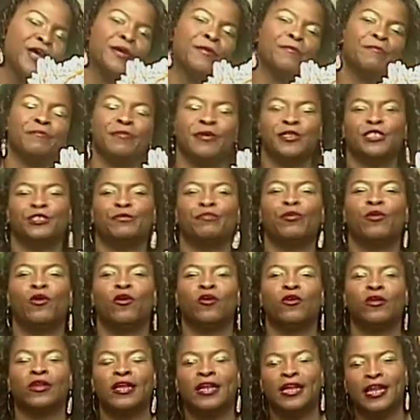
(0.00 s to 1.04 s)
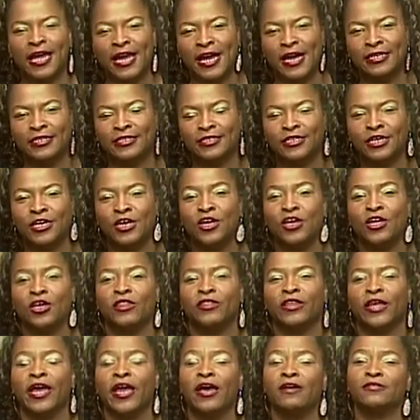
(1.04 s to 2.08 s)
Miss Paulette.
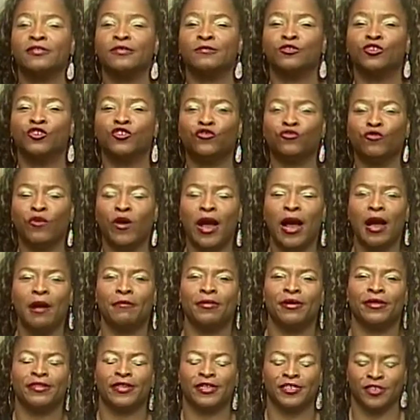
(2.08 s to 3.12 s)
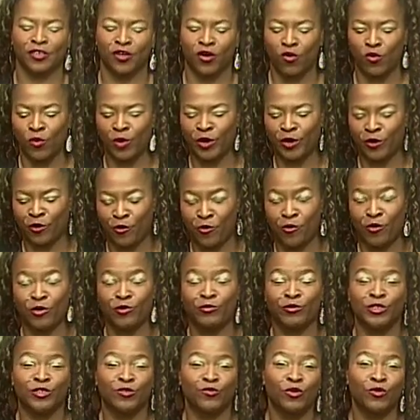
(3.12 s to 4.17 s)
They have some drama that's going on
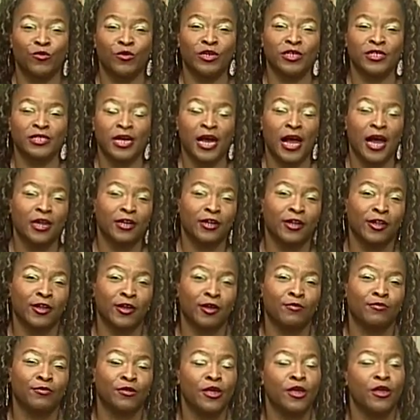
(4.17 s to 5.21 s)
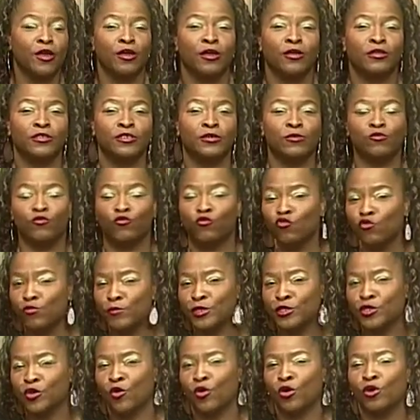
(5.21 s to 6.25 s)
with Sweet Willie's Cotton Club some
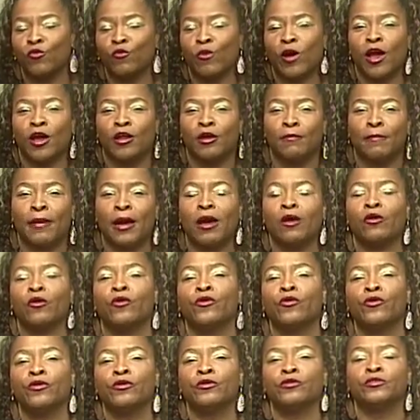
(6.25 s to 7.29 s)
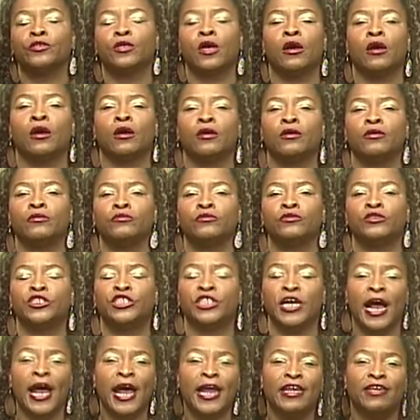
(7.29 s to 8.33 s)
rumors going around about her uh,
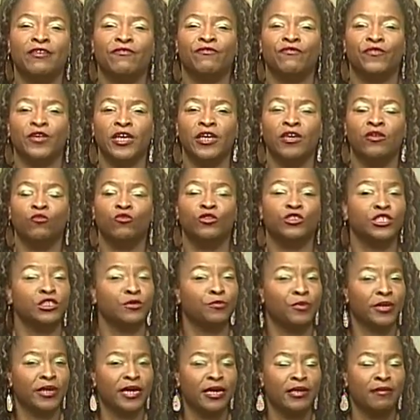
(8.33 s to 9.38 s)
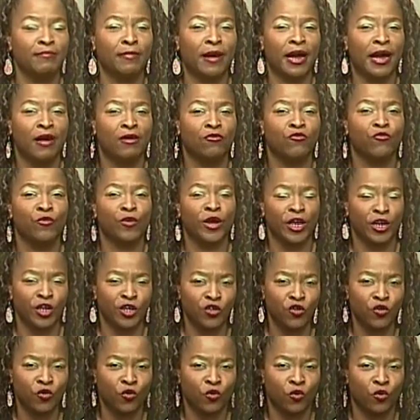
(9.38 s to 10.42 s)
Johnny V, which is played by
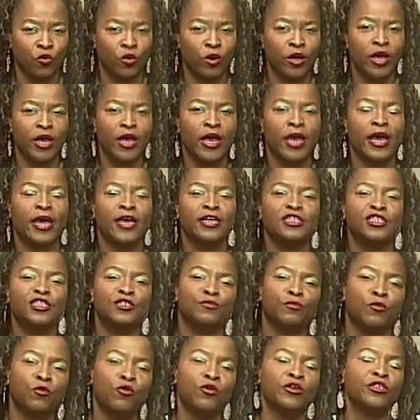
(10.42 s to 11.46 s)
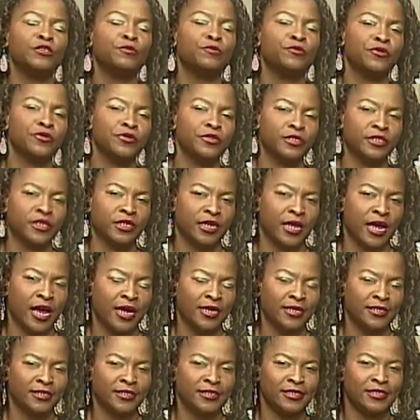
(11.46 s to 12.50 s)
radio and sports
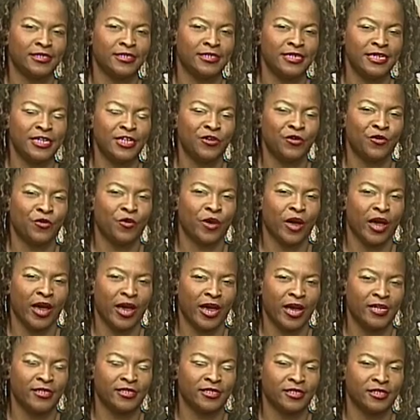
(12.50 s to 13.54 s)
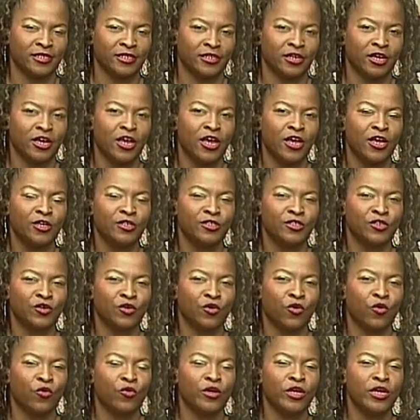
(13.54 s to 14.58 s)
personality Dino Hanson.
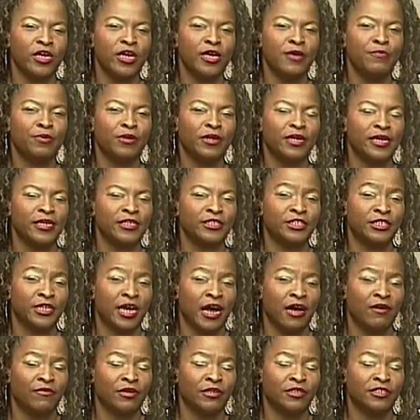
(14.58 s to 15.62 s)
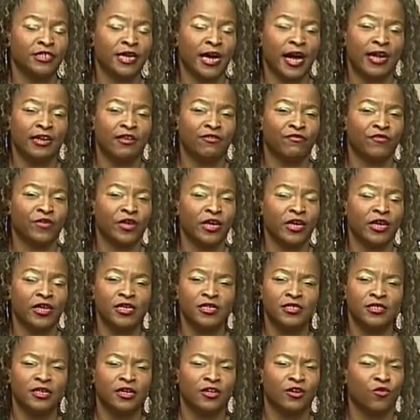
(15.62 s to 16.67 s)
So he plays John, Johnny V, and
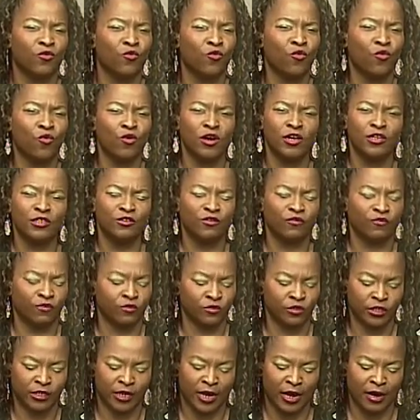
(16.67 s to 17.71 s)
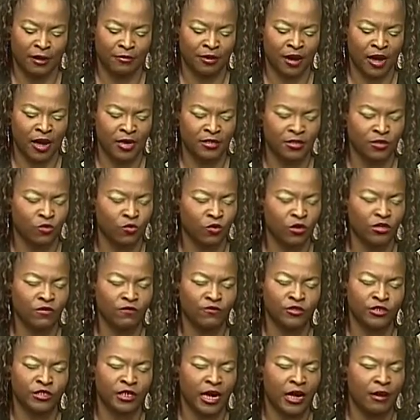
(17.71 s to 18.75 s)
he's done a wonderful job, guys, a
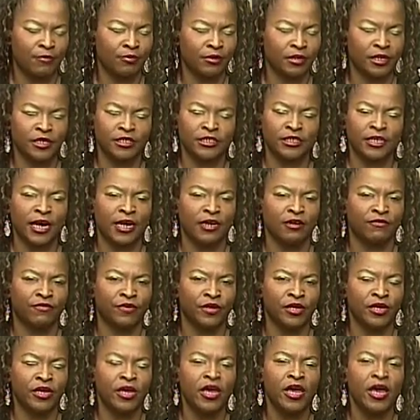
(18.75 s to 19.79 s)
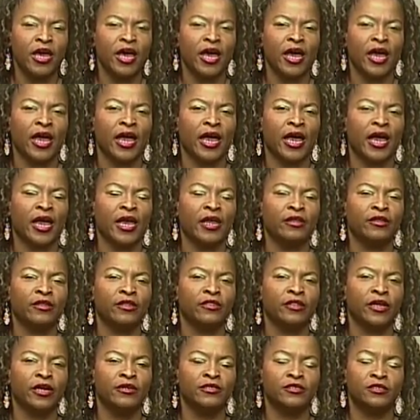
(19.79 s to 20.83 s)
wonderful job playing Johnny V. And
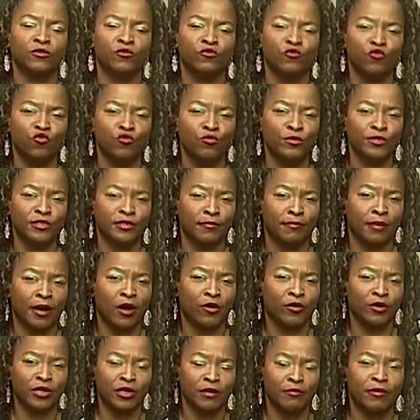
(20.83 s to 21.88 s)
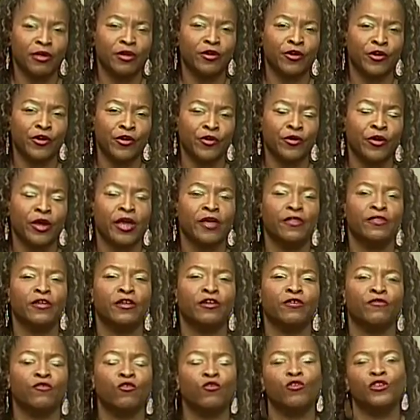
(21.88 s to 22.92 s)
there's some rumors about him and her. And then,
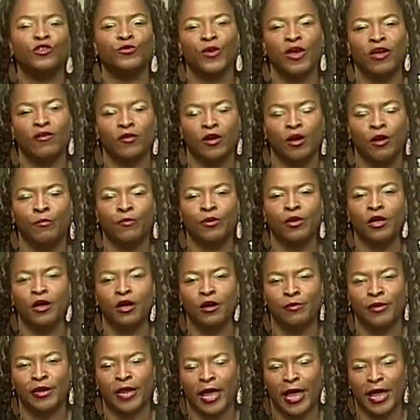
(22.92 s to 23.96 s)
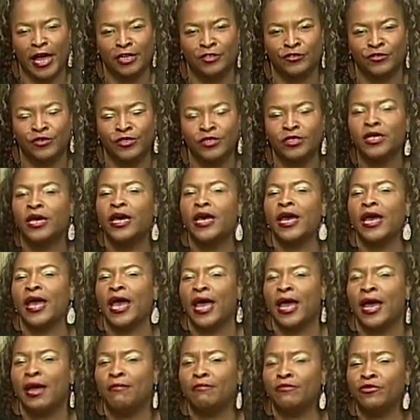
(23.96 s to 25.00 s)
of course, we have up and coming actress
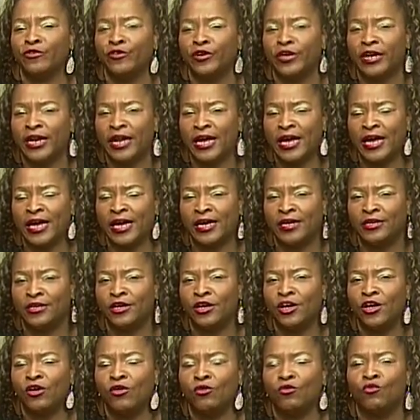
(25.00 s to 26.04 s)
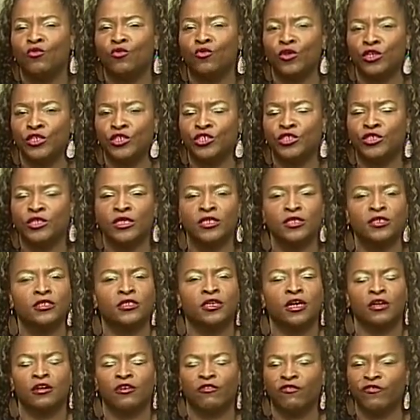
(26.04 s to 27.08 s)
Amber Ned, which has
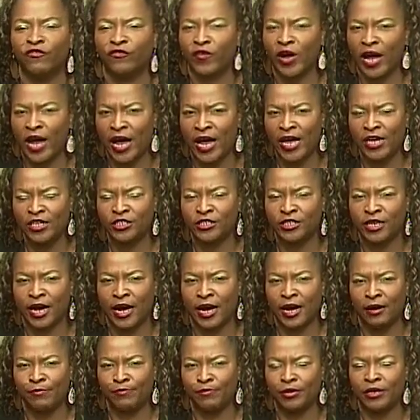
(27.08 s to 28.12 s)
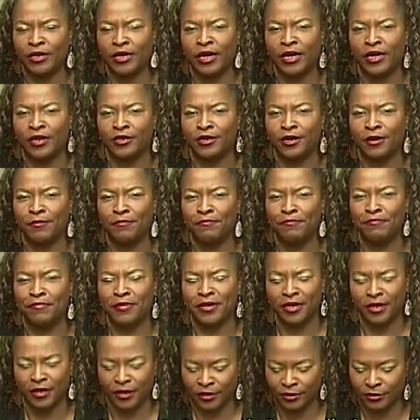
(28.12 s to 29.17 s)
done a fine job playing
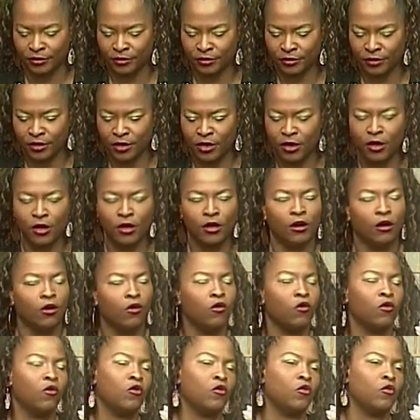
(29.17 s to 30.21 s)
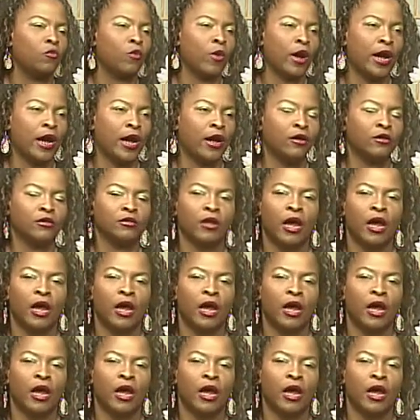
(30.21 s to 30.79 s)
Camilla. Oh, wow.